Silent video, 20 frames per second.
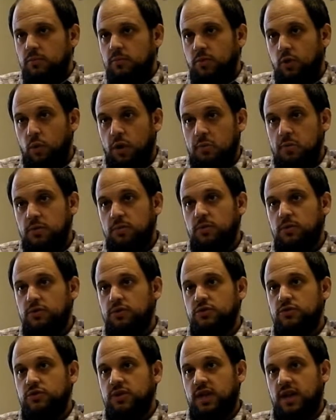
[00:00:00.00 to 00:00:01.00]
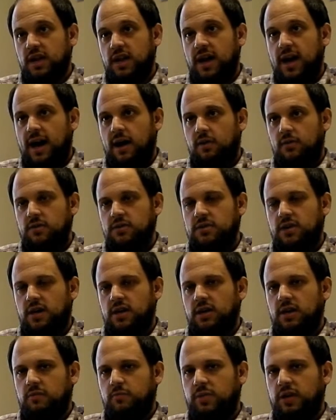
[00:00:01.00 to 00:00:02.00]
the way people are using it now, is
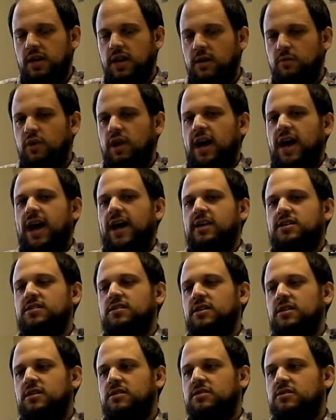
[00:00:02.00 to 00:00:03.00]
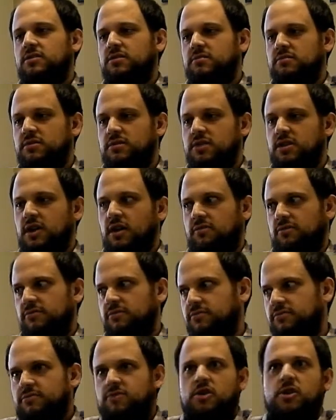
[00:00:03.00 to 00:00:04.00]
like being able to access stuff
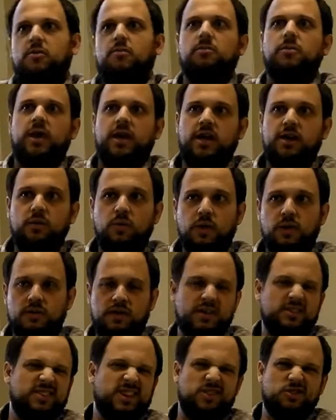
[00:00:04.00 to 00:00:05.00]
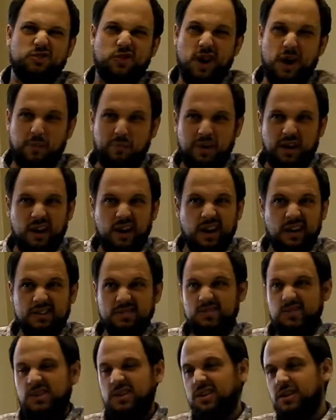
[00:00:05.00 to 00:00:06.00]
from anywhere, things like
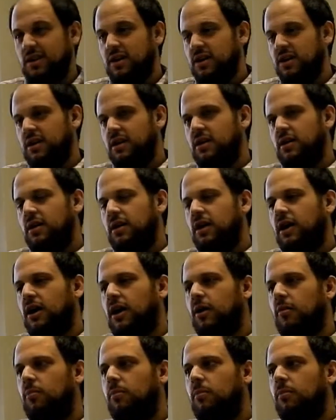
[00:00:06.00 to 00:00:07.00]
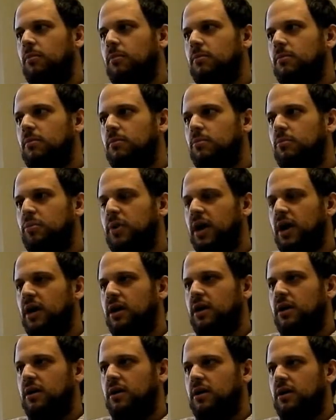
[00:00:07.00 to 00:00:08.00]
Dropbox or,
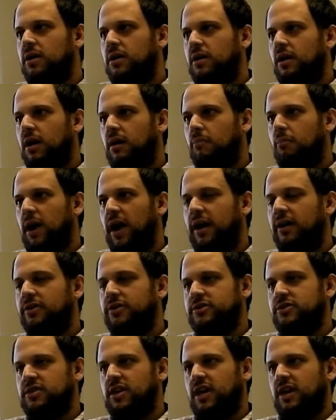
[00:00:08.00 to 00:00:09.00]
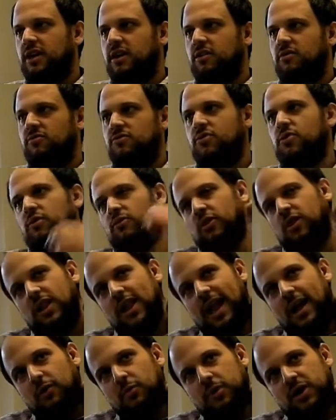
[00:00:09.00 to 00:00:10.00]
but my understanding of sort of
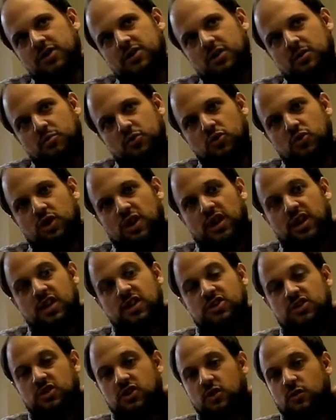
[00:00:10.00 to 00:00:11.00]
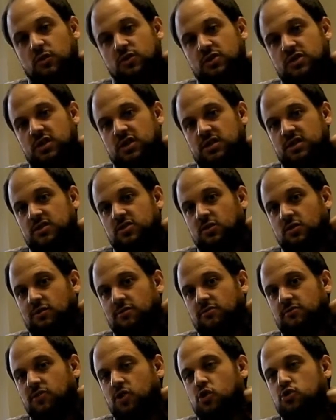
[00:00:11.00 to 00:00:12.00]
cloud-based computing initially was this sort
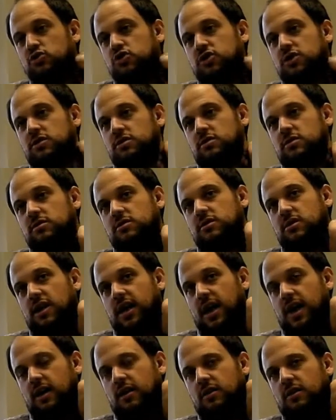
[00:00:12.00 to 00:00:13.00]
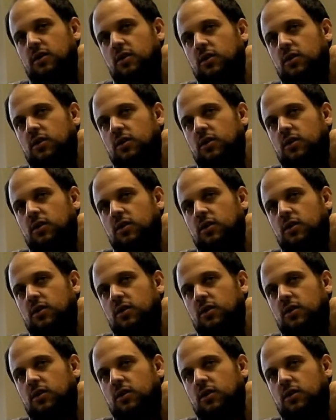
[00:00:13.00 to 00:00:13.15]
of notion that